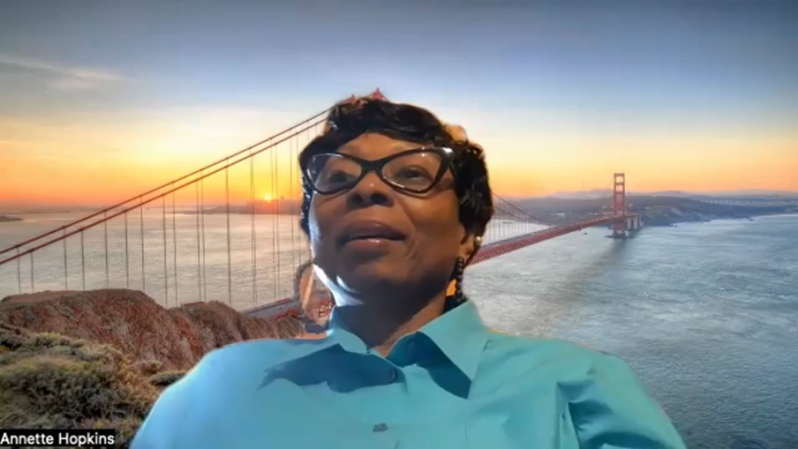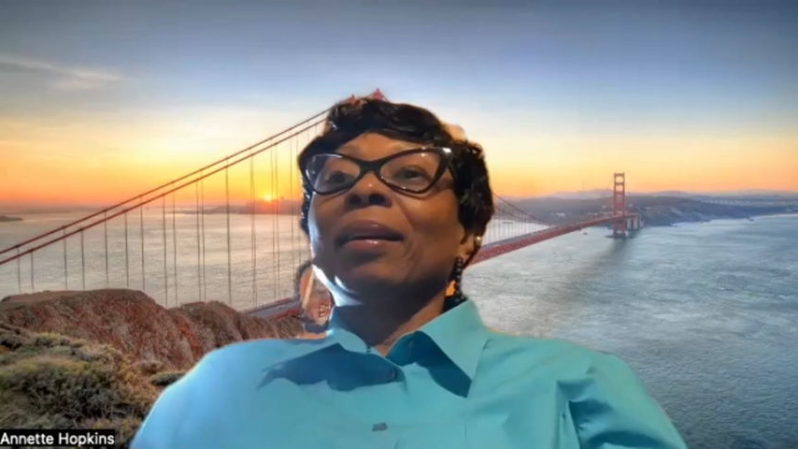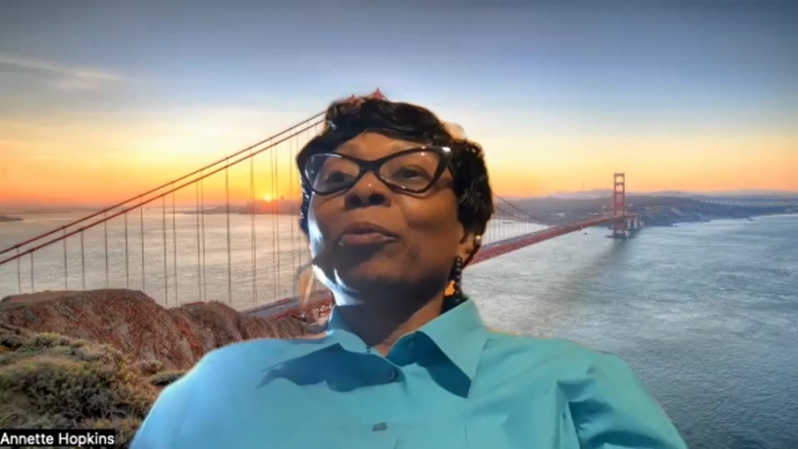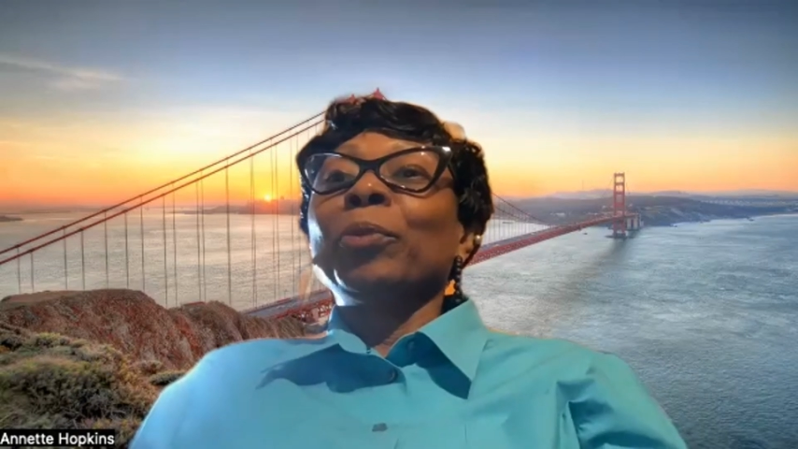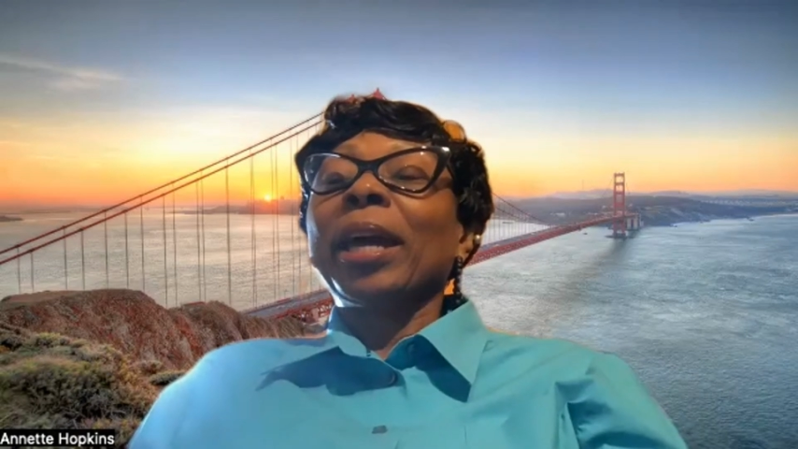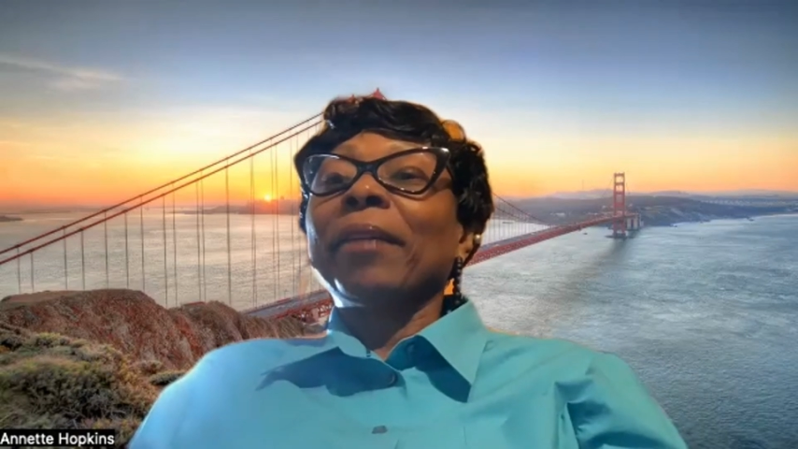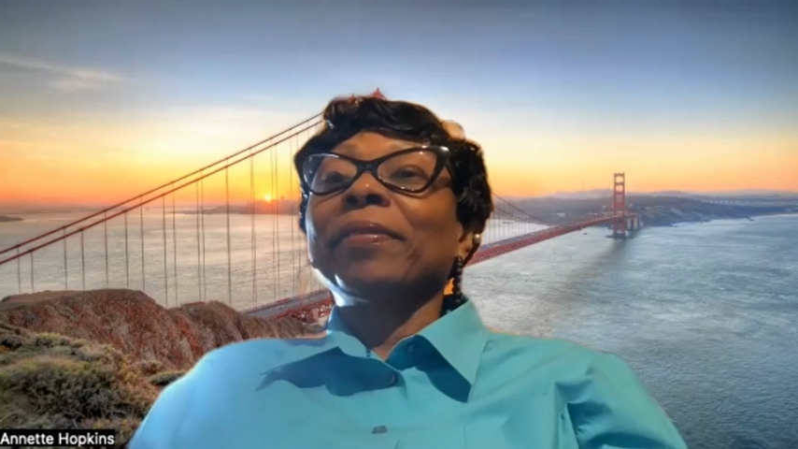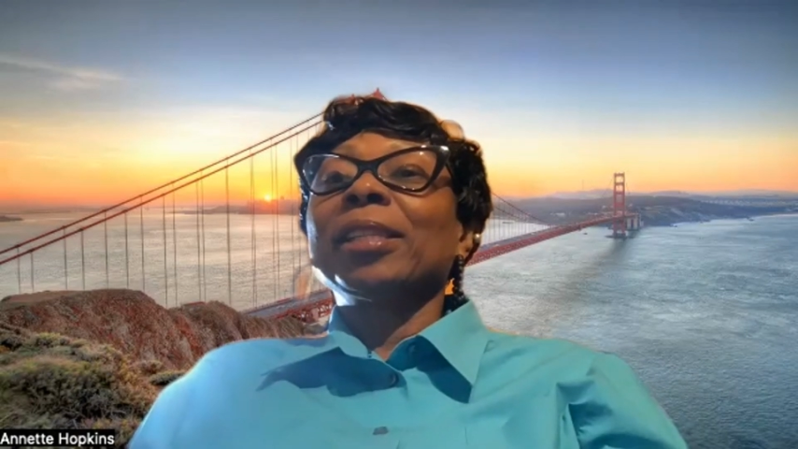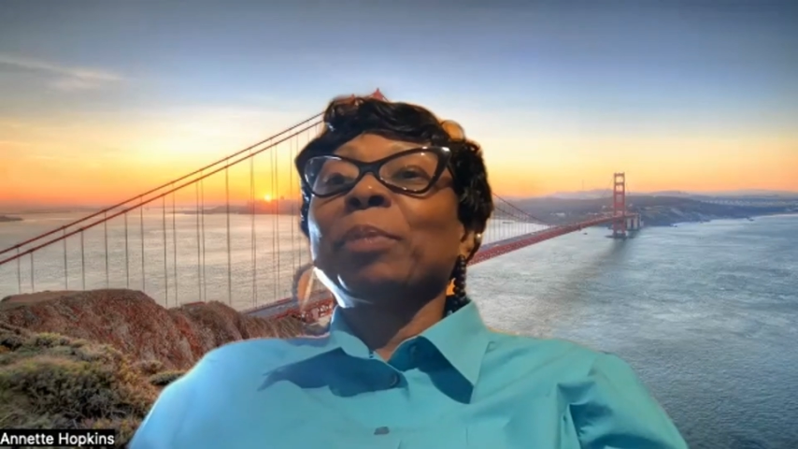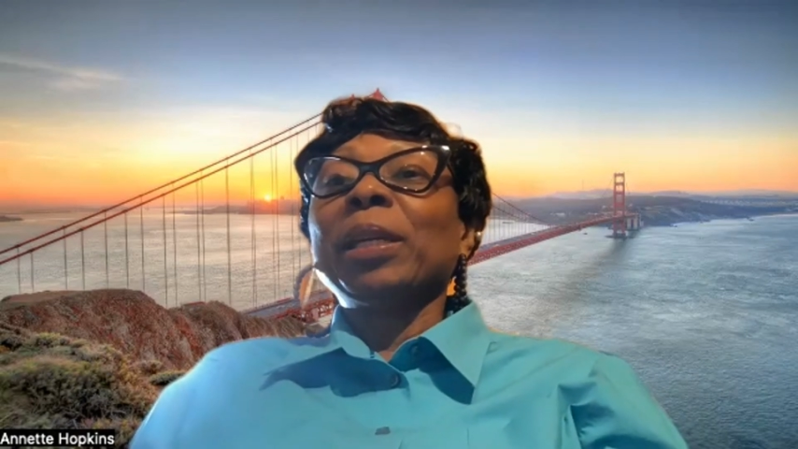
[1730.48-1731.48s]
we have
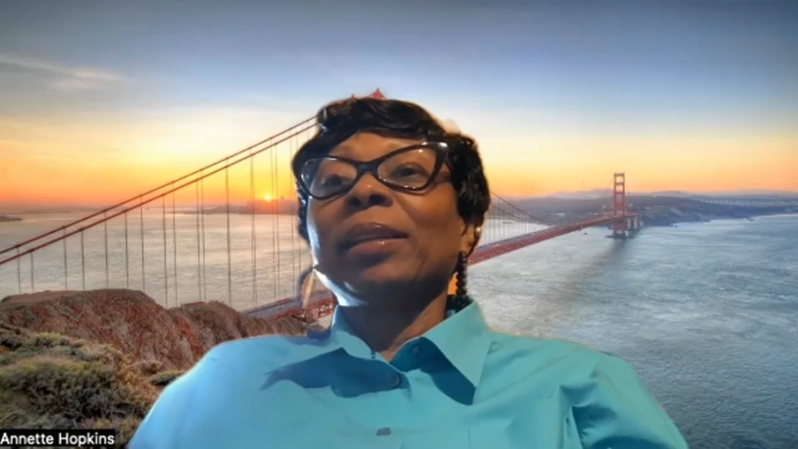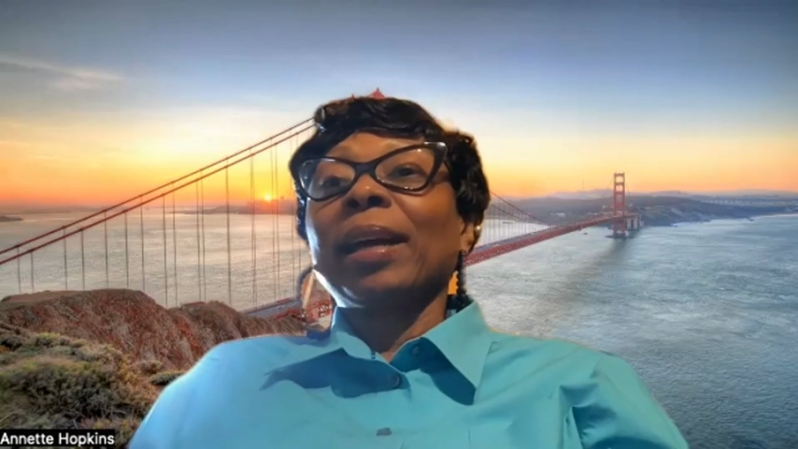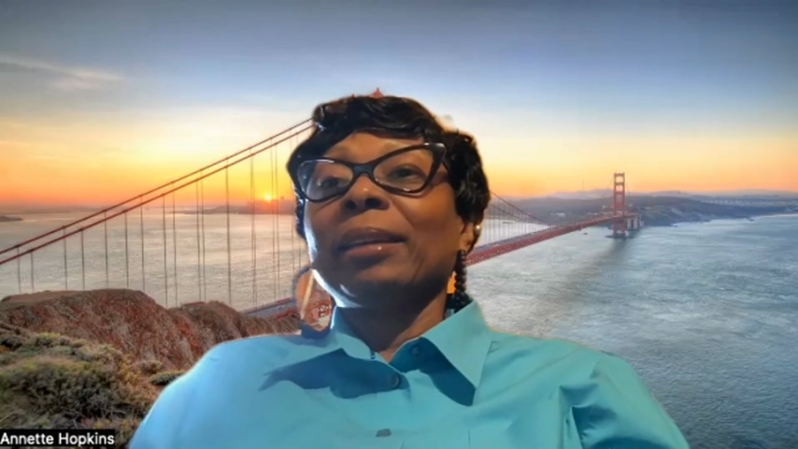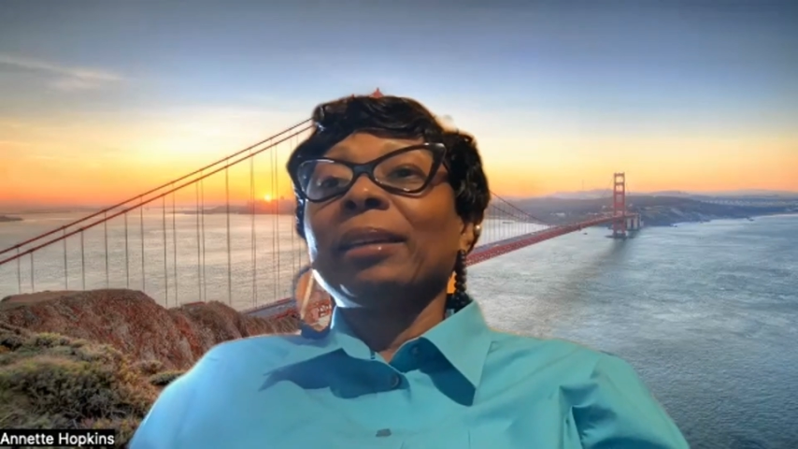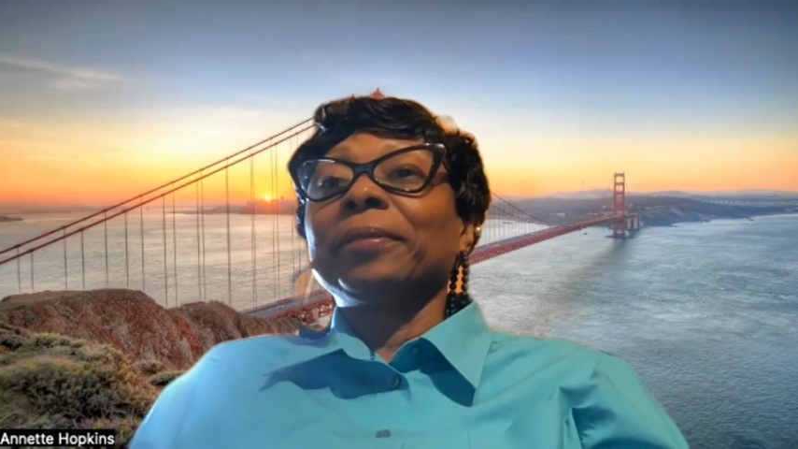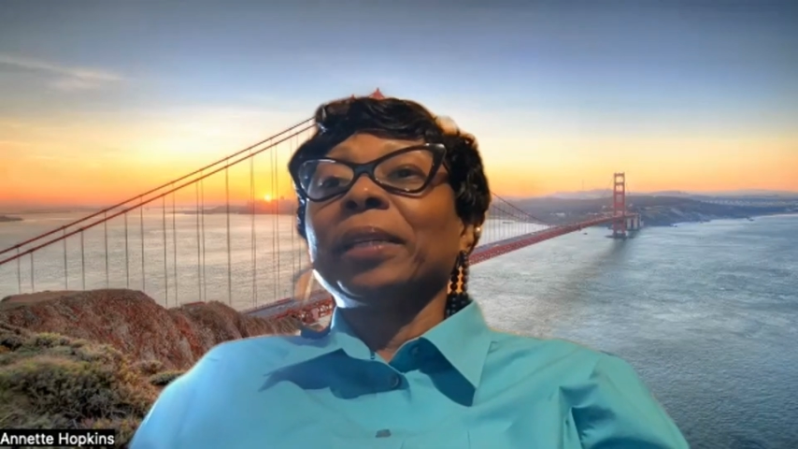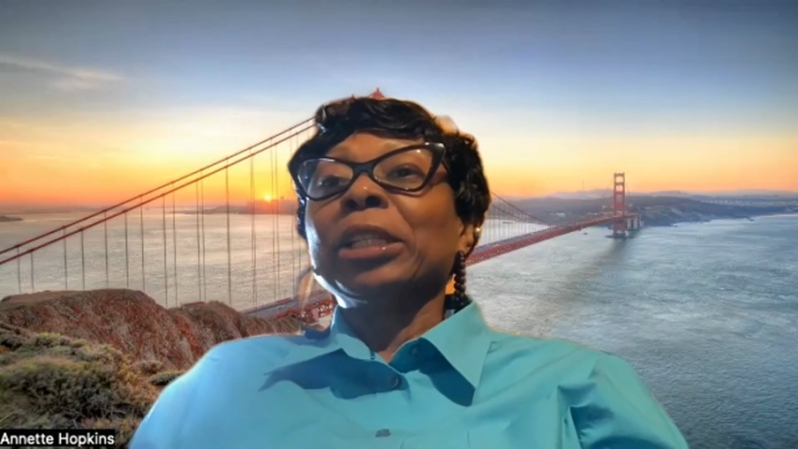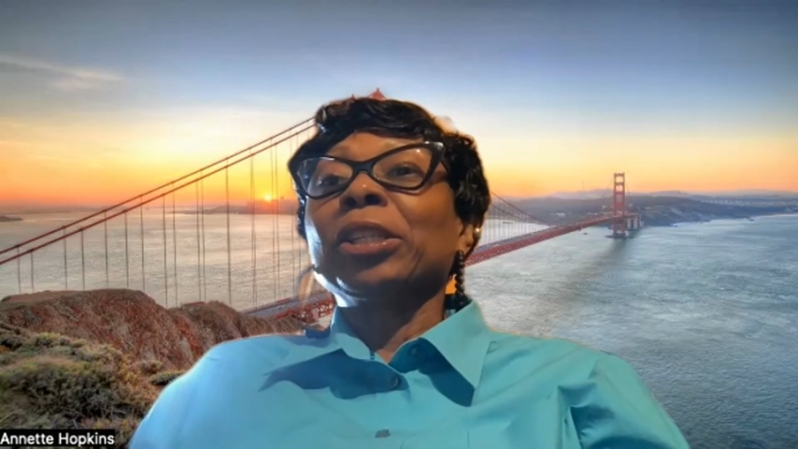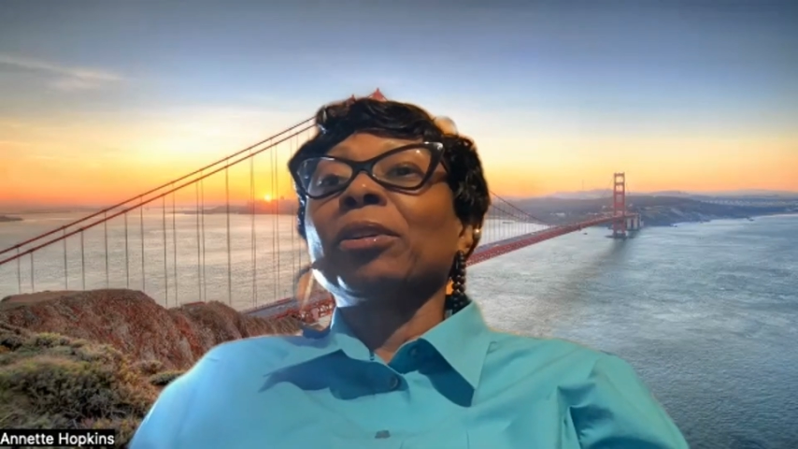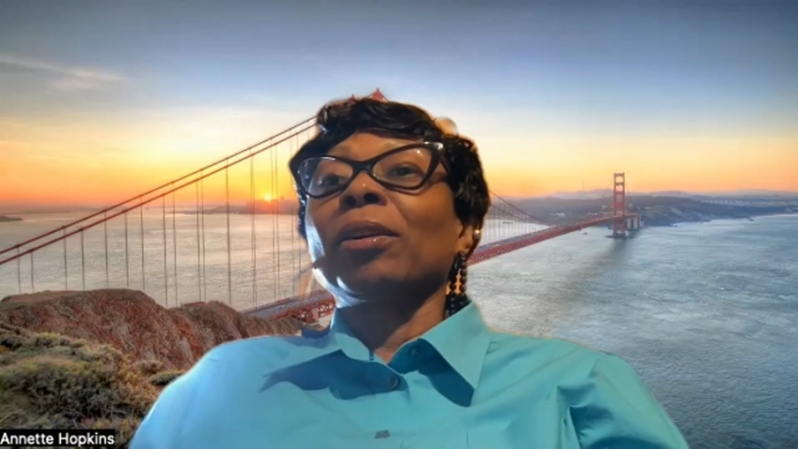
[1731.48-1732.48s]
to speak life
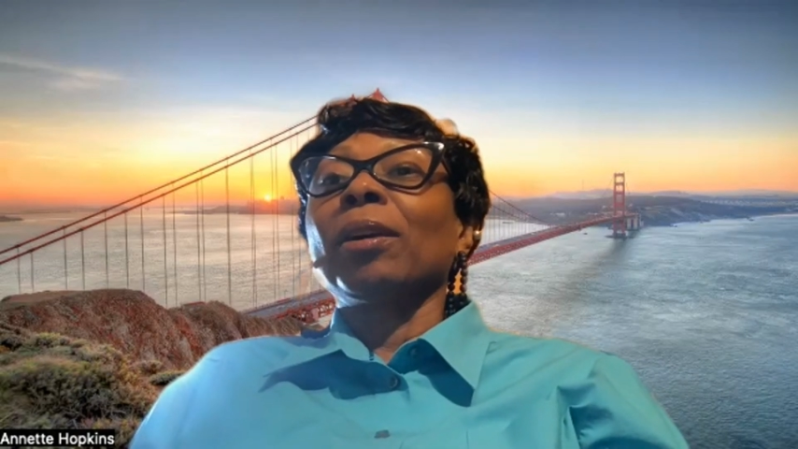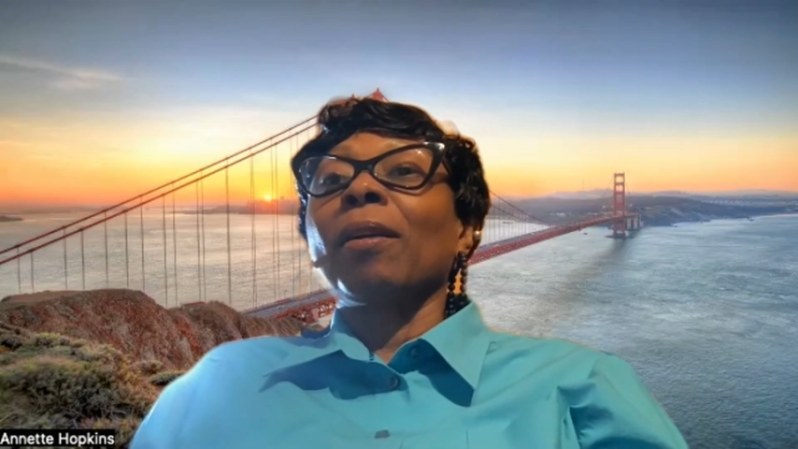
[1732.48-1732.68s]
into